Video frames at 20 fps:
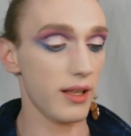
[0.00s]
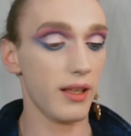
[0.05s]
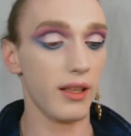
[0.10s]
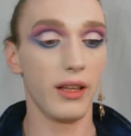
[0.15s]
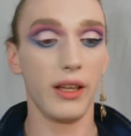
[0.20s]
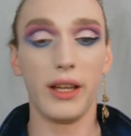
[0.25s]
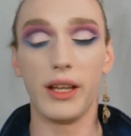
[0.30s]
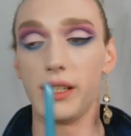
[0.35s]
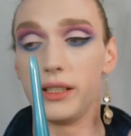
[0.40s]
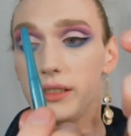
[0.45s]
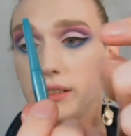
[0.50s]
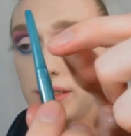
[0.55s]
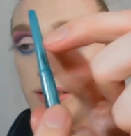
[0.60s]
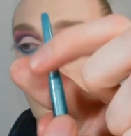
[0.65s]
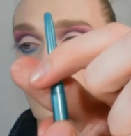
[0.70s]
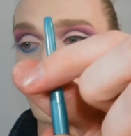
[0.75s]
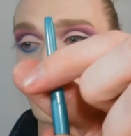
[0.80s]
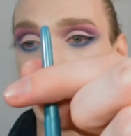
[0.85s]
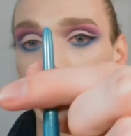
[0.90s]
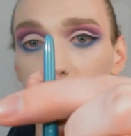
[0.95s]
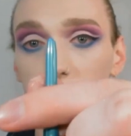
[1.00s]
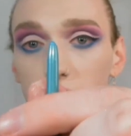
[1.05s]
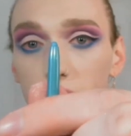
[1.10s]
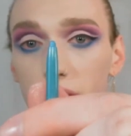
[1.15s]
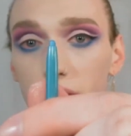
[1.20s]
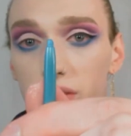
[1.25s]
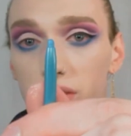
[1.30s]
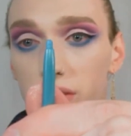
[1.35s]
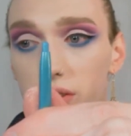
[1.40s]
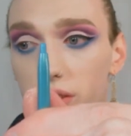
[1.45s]
And it's
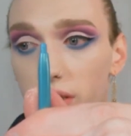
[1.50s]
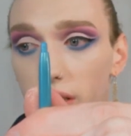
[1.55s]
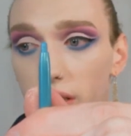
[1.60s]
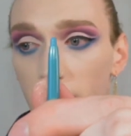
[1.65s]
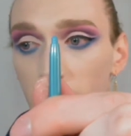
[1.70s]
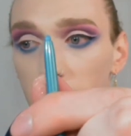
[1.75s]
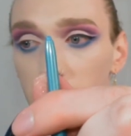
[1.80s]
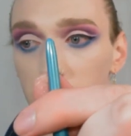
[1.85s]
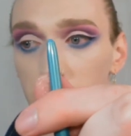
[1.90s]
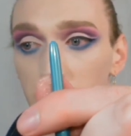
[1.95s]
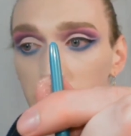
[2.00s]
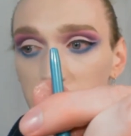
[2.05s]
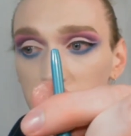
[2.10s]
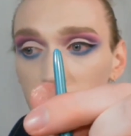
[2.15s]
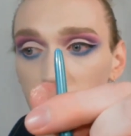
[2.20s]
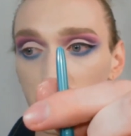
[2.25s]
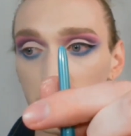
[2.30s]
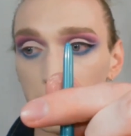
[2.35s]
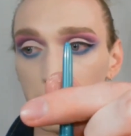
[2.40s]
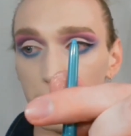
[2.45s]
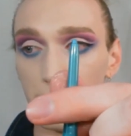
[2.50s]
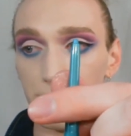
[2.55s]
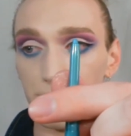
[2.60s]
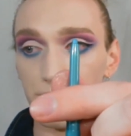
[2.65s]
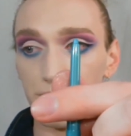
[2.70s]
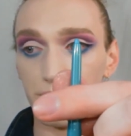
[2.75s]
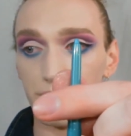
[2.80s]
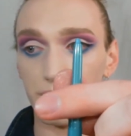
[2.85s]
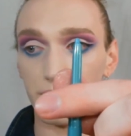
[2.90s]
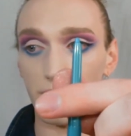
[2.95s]
just twist up.
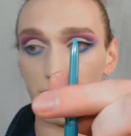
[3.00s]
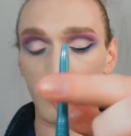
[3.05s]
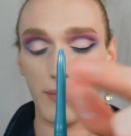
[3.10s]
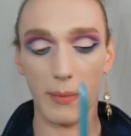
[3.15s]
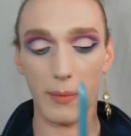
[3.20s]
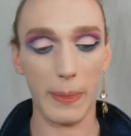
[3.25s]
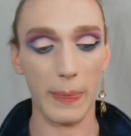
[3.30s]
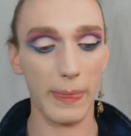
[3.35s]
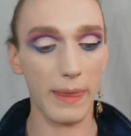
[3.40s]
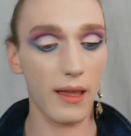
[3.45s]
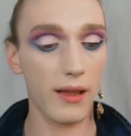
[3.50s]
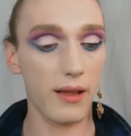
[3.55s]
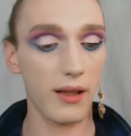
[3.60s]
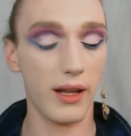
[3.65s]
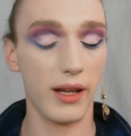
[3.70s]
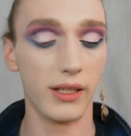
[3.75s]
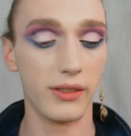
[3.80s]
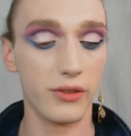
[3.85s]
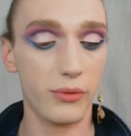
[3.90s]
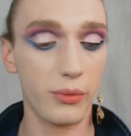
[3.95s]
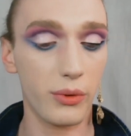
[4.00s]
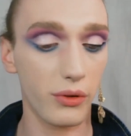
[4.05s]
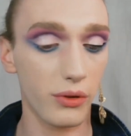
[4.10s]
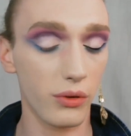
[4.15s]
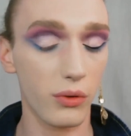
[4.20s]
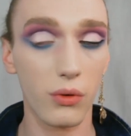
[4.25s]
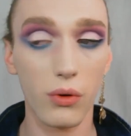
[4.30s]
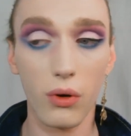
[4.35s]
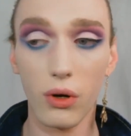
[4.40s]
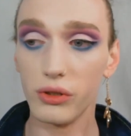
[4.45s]
And we're going to
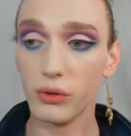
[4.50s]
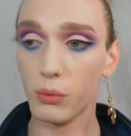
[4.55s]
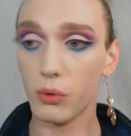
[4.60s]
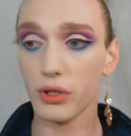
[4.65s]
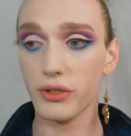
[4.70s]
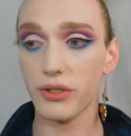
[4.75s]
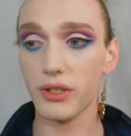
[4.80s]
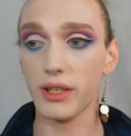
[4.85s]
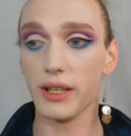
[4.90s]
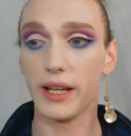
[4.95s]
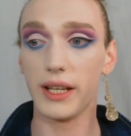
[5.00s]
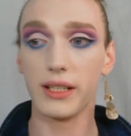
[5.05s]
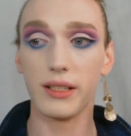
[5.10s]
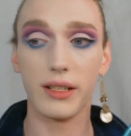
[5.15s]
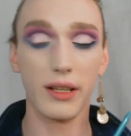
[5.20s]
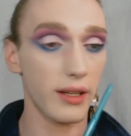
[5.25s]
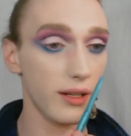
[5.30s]
go on the waterline.